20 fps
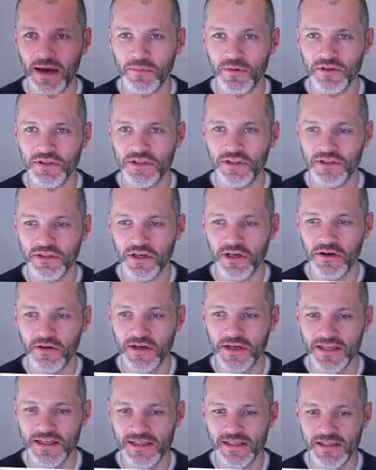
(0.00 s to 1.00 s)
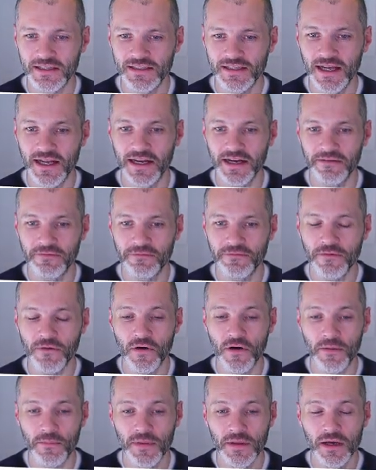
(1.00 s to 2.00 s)
much they're currently selling
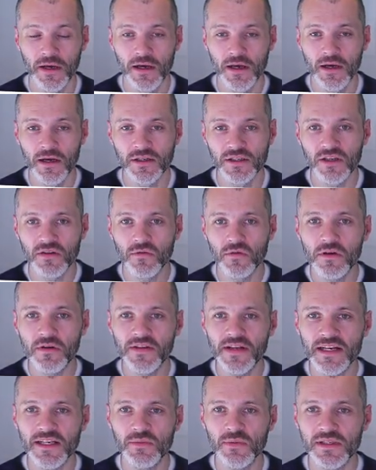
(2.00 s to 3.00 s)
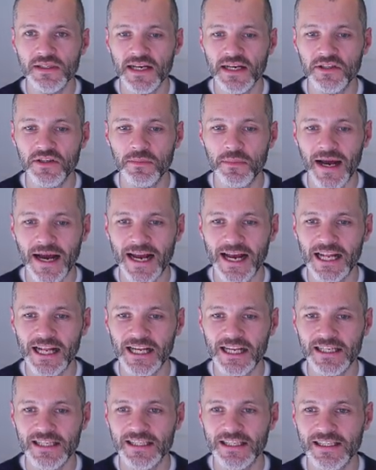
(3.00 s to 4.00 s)
for. So one of these will set you back at least